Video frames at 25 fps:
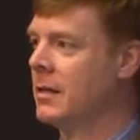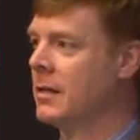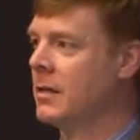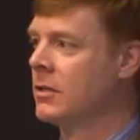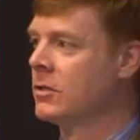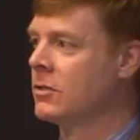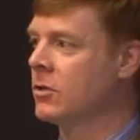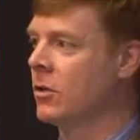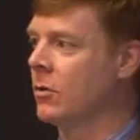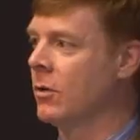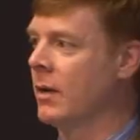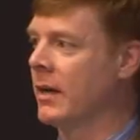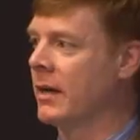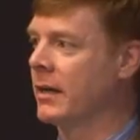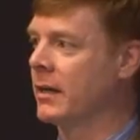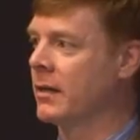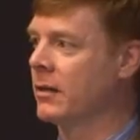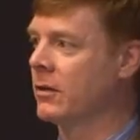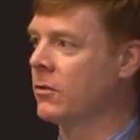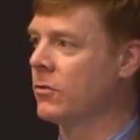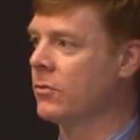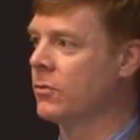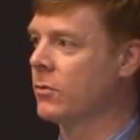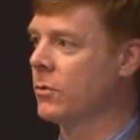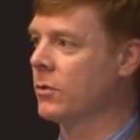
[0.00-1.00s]
So I'm going
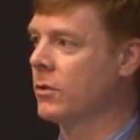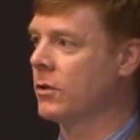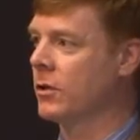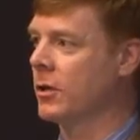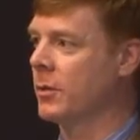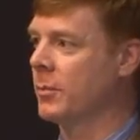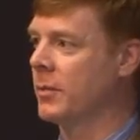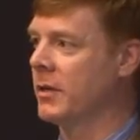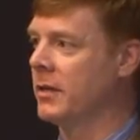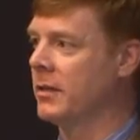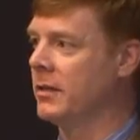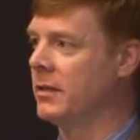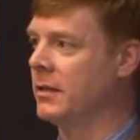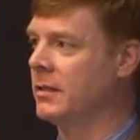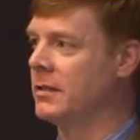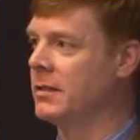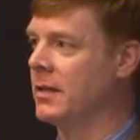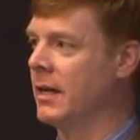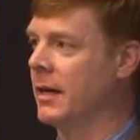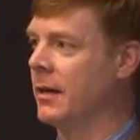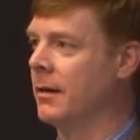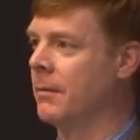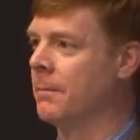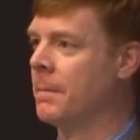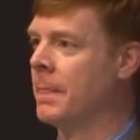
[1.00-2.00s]
to go through it in a little bit of
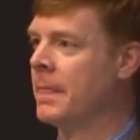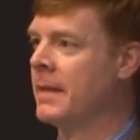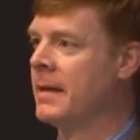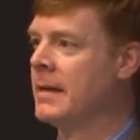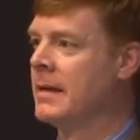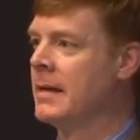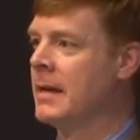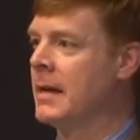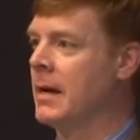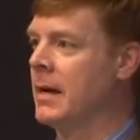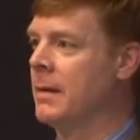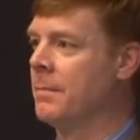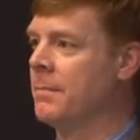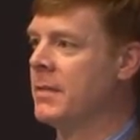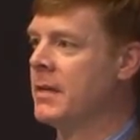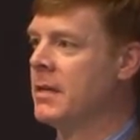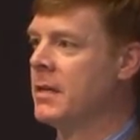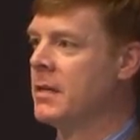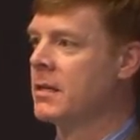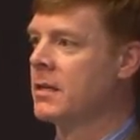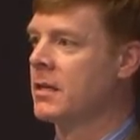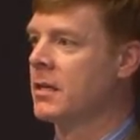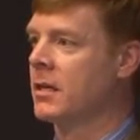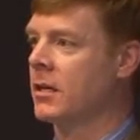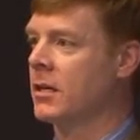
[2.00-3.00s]
detail. Um,
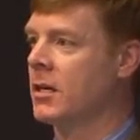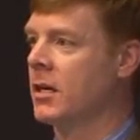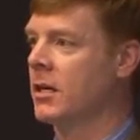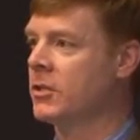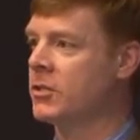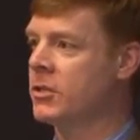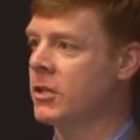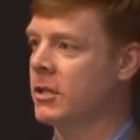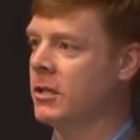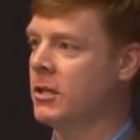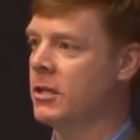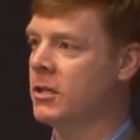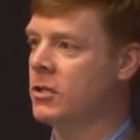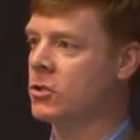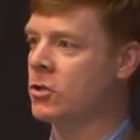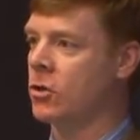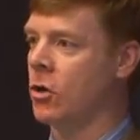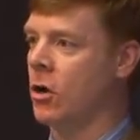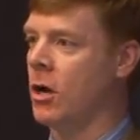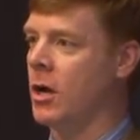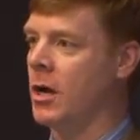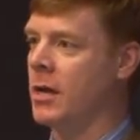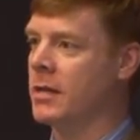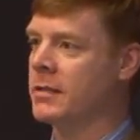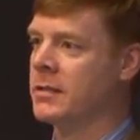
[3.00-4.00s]
concussion is
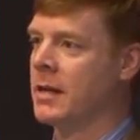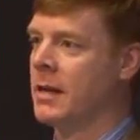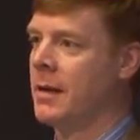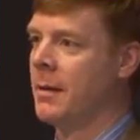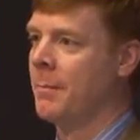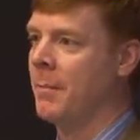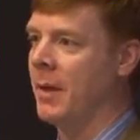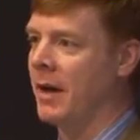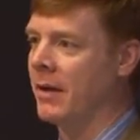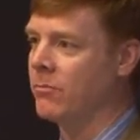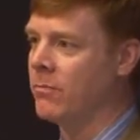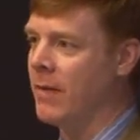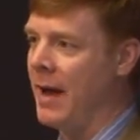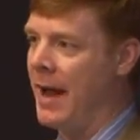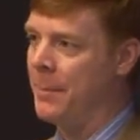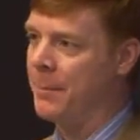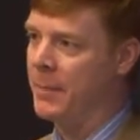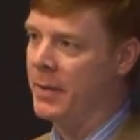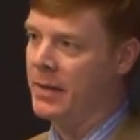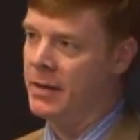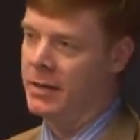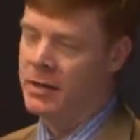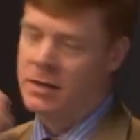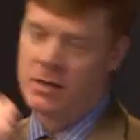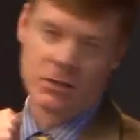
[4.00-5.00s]
caused by
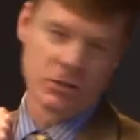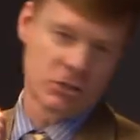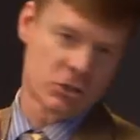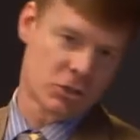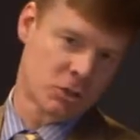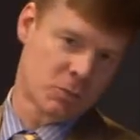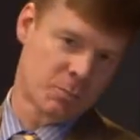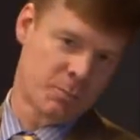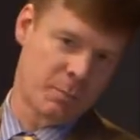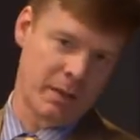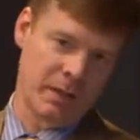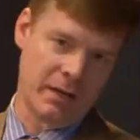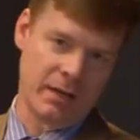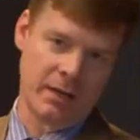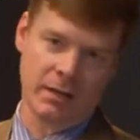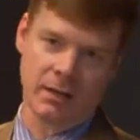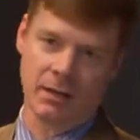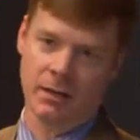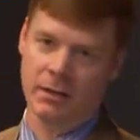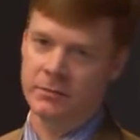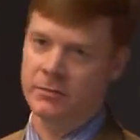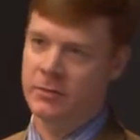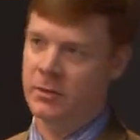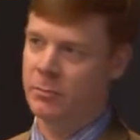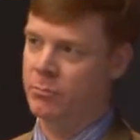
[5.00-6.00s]
rapid
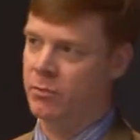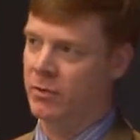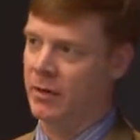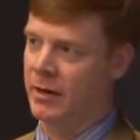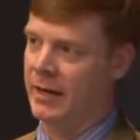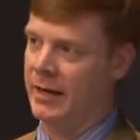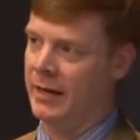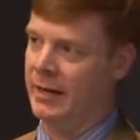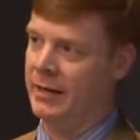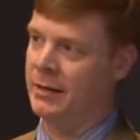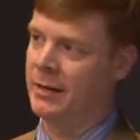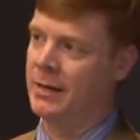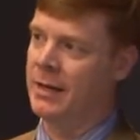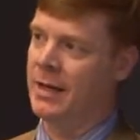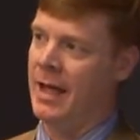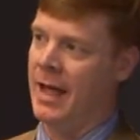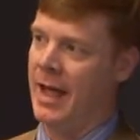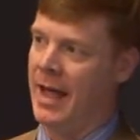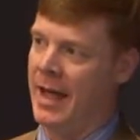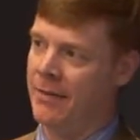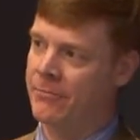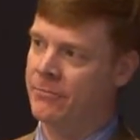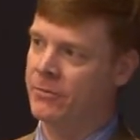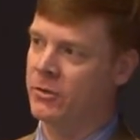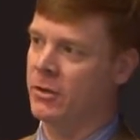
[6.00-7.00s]
spinning of the brain
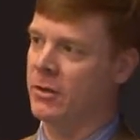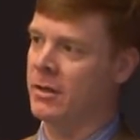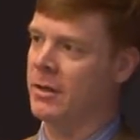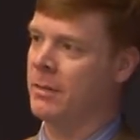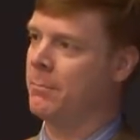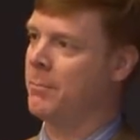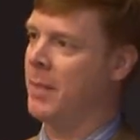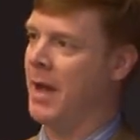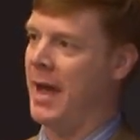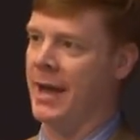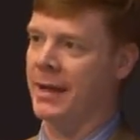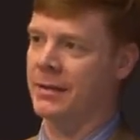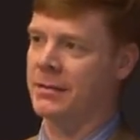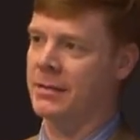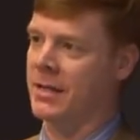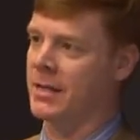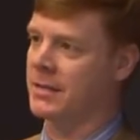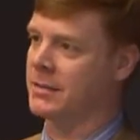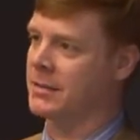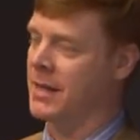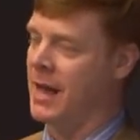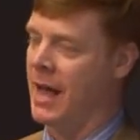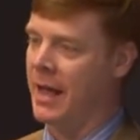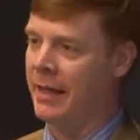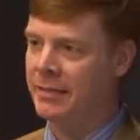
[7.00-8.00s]
after impact.
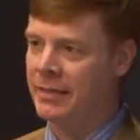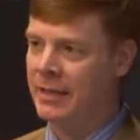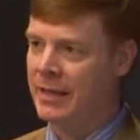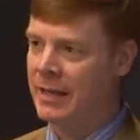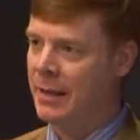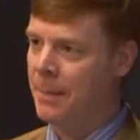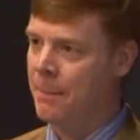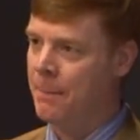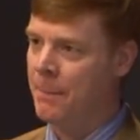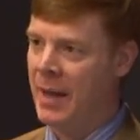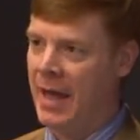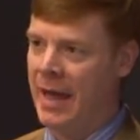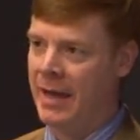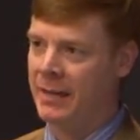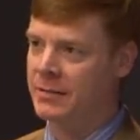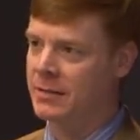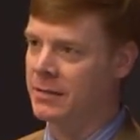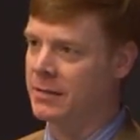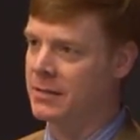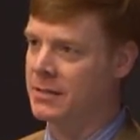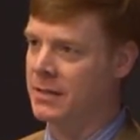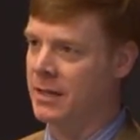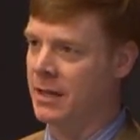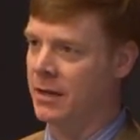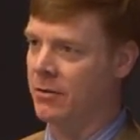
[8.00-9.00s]
It's not the impact
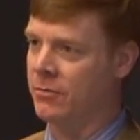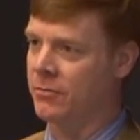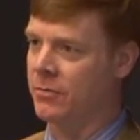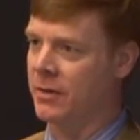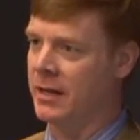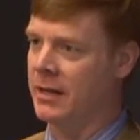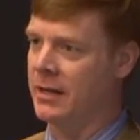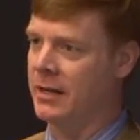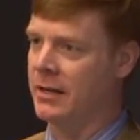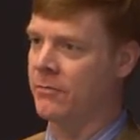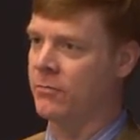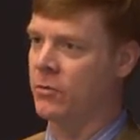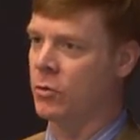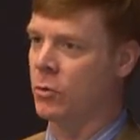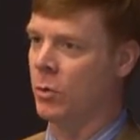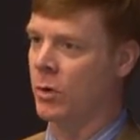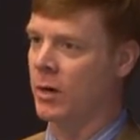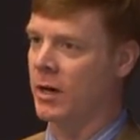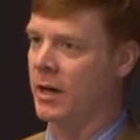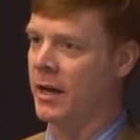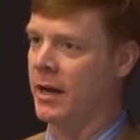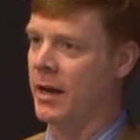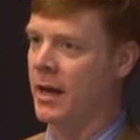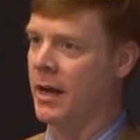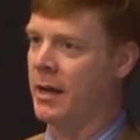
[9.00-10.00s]
itself, right? If you were
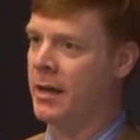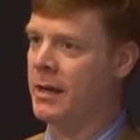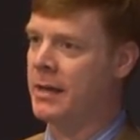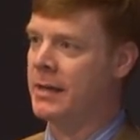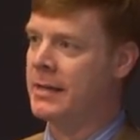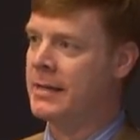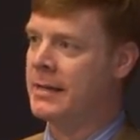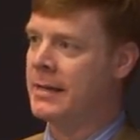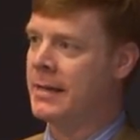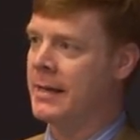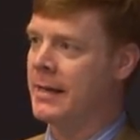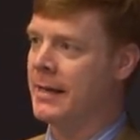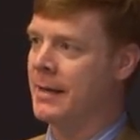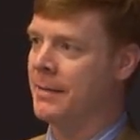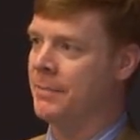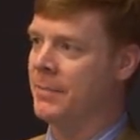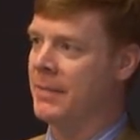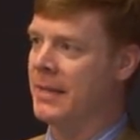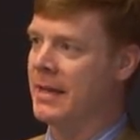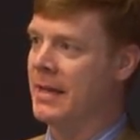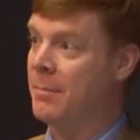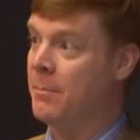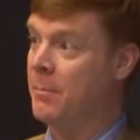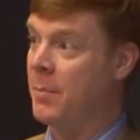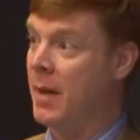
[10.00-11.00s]
going to
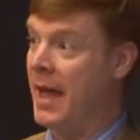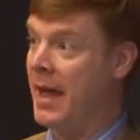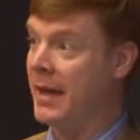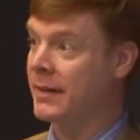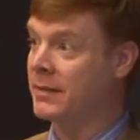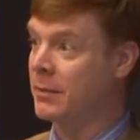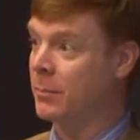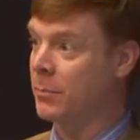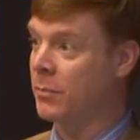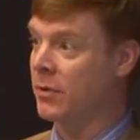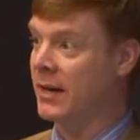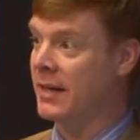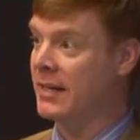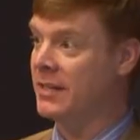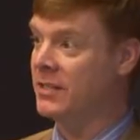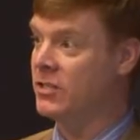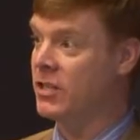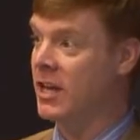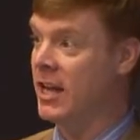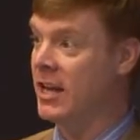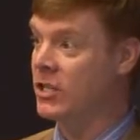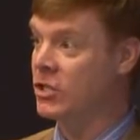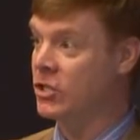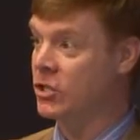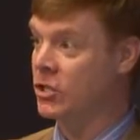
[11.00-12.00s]
um, impact the brain
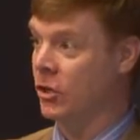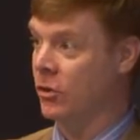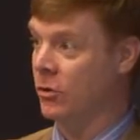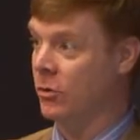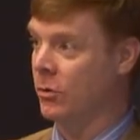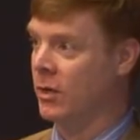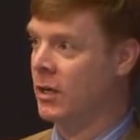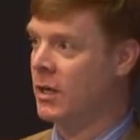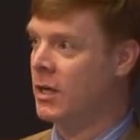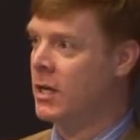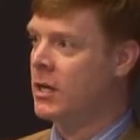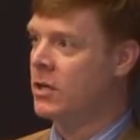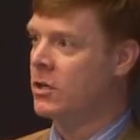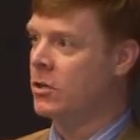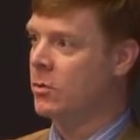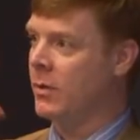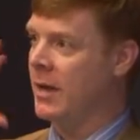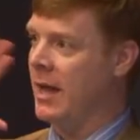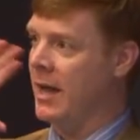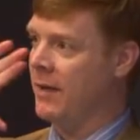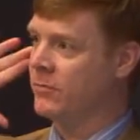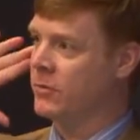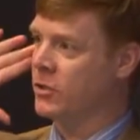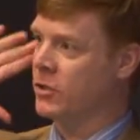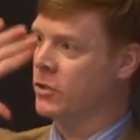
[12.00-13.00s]
tissue, you would
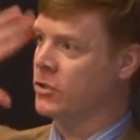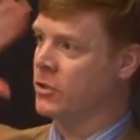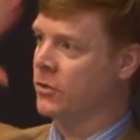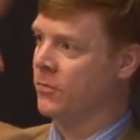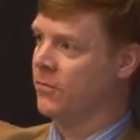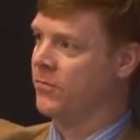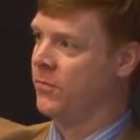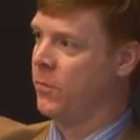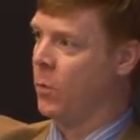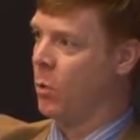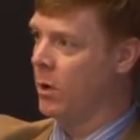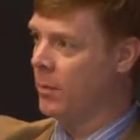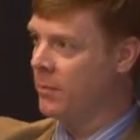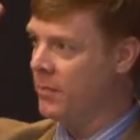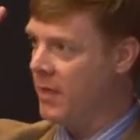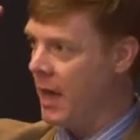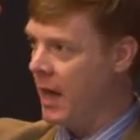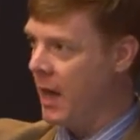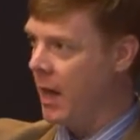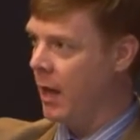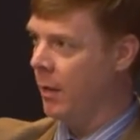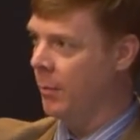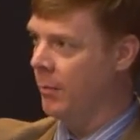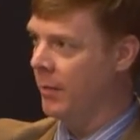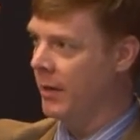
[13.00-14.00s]
have to deform the
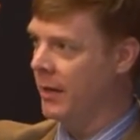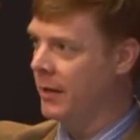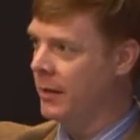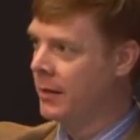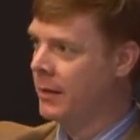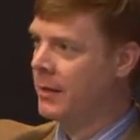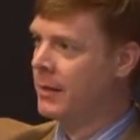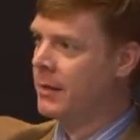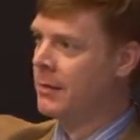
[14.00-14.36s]
helmet,